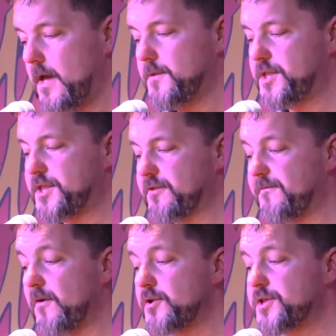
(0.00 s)
This is the
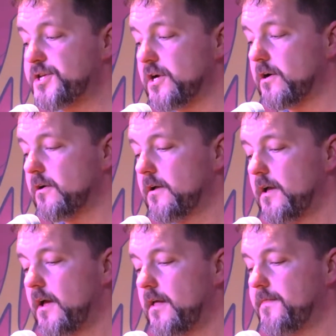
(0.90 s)
first year
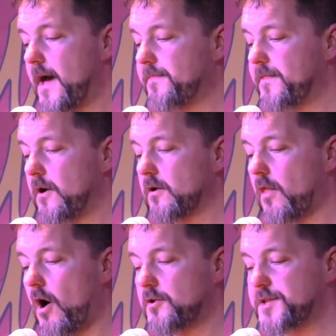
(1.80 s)
that their
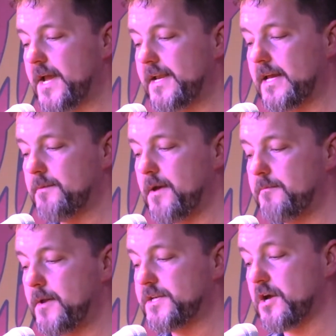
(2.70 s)
long-standing
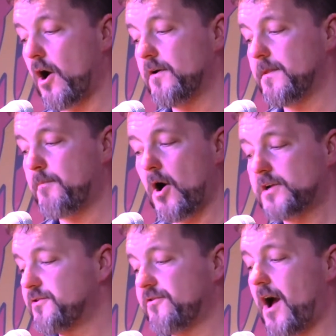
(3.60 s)
commitment to art in the
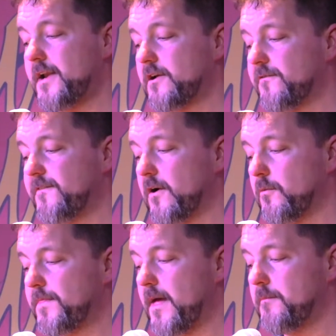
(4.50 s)
park does not interfere
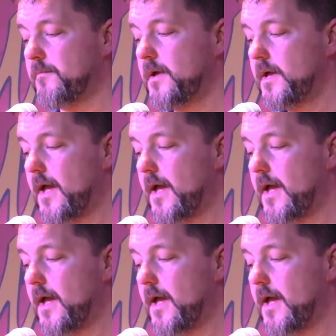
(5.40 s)
with them